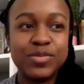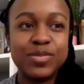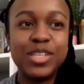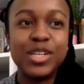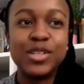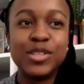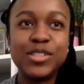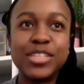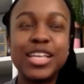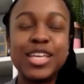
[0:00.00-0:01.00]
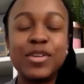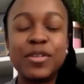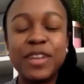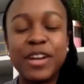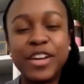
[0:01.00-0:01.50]
you know, you said that you were
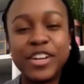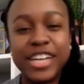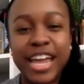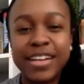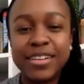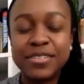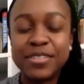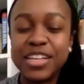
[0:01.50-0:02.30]
very creative.